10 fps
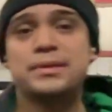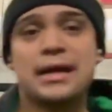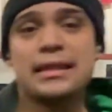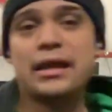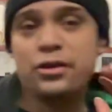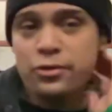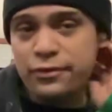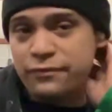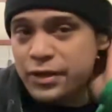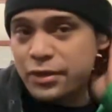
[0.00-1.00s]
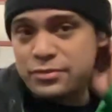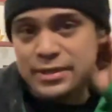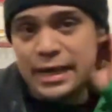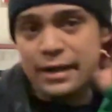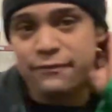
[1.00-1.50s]
He's got a lot of good videos
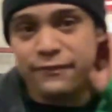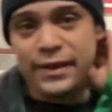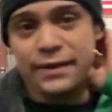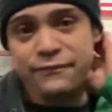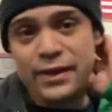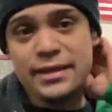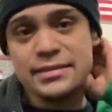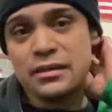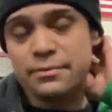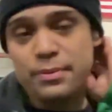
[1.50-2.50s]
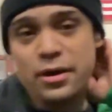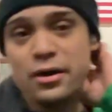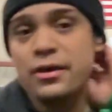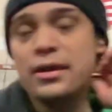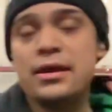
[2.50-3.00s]
on how to fight a southpaw.